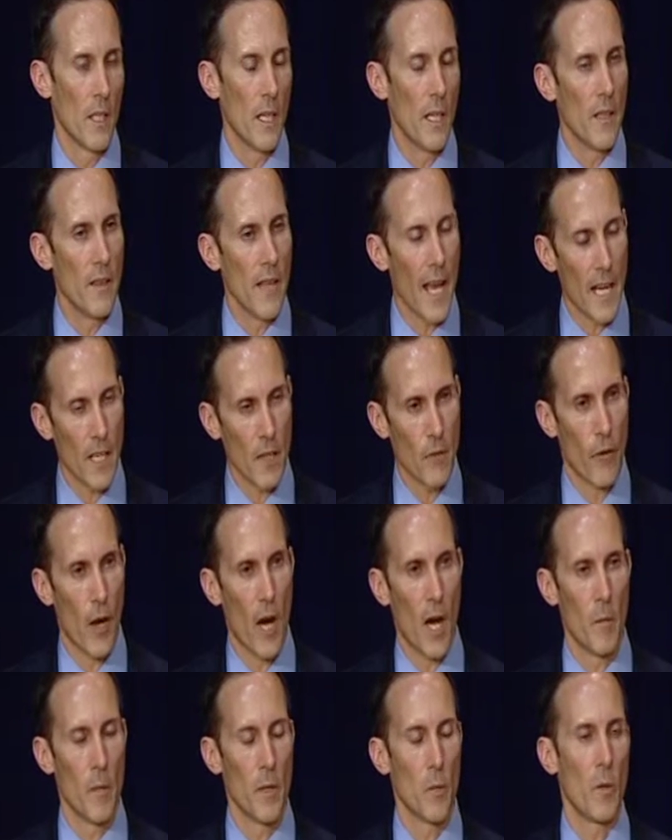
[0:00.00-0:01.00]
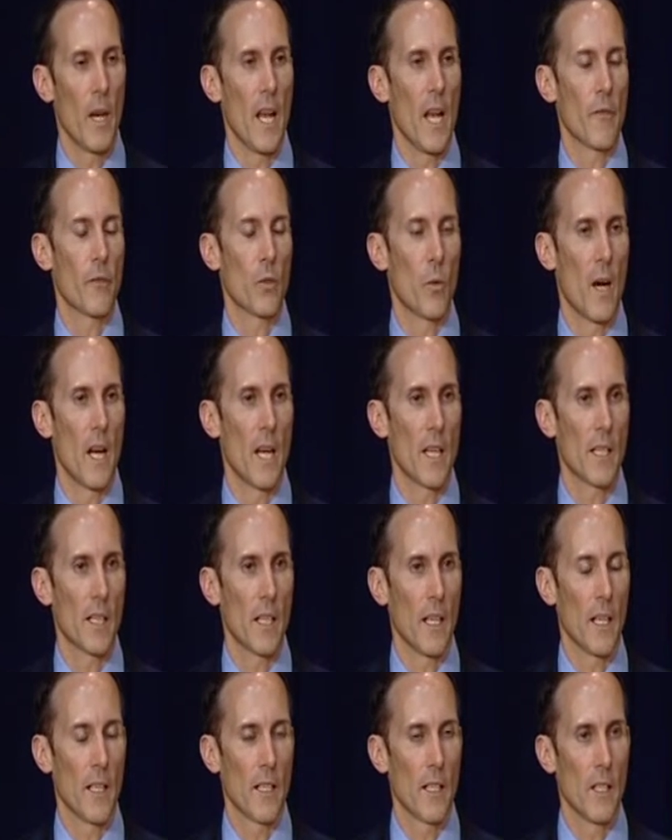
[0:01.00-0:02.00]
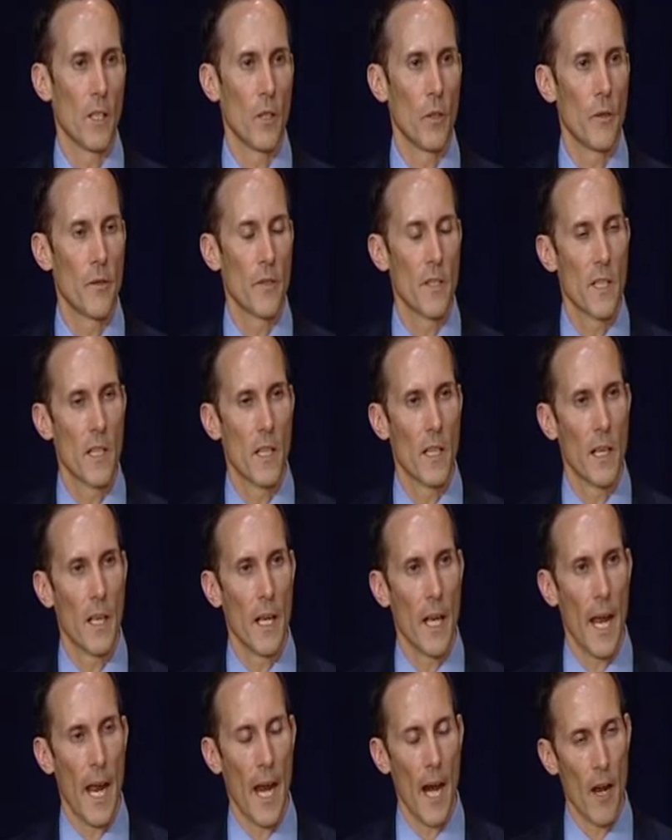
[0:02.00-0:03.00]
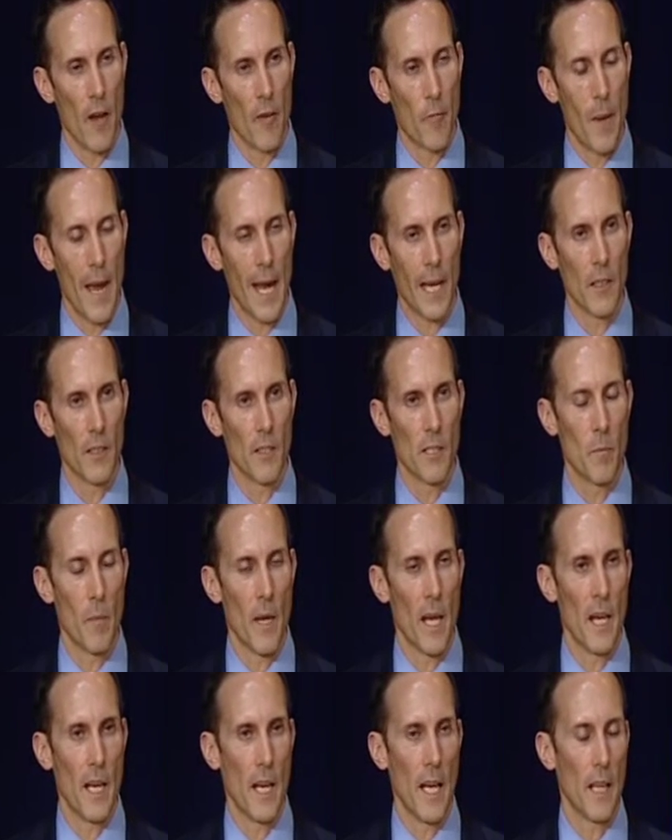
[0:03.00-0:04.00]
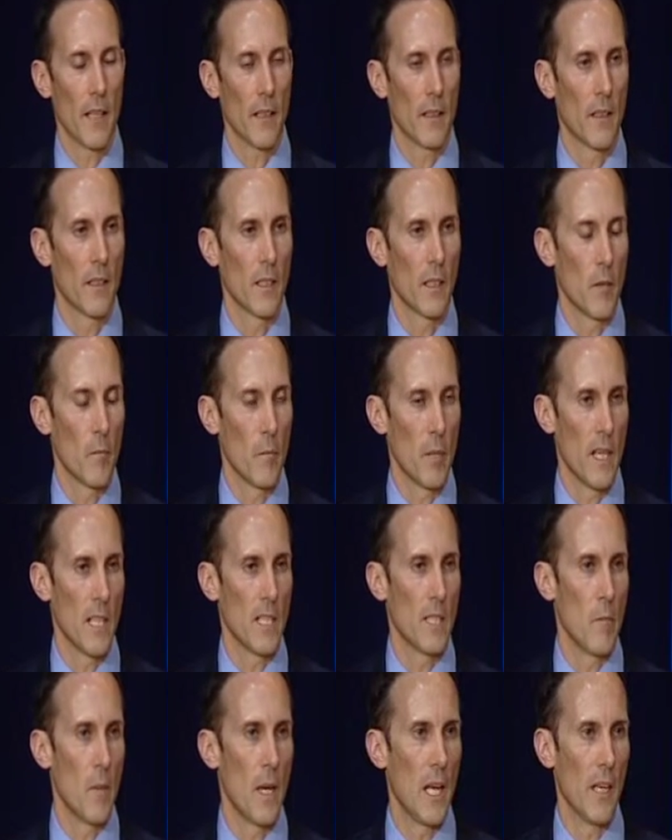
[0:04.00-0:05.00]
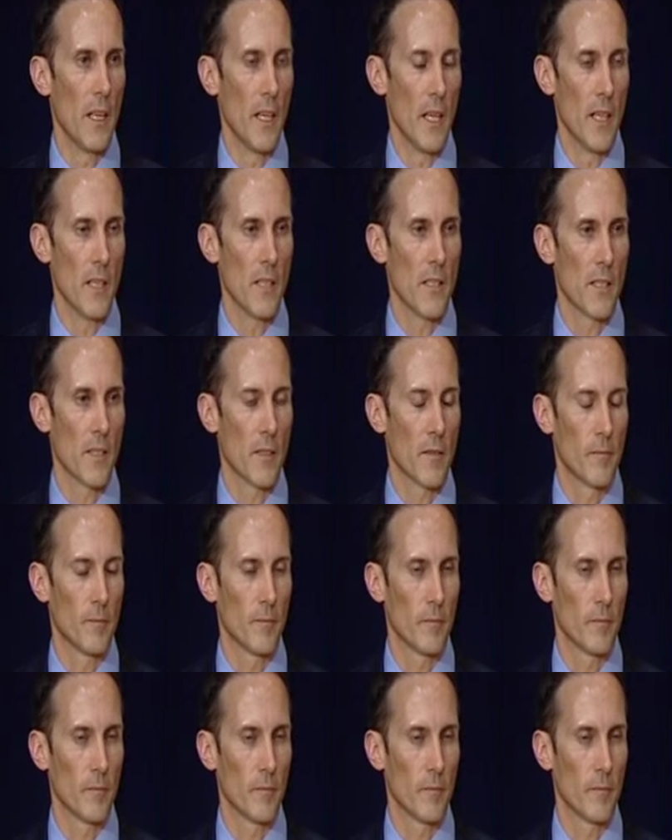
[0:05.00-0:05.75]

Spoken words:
In that environment, we have to ask ourselves, how have battlers made out compared to billionaires?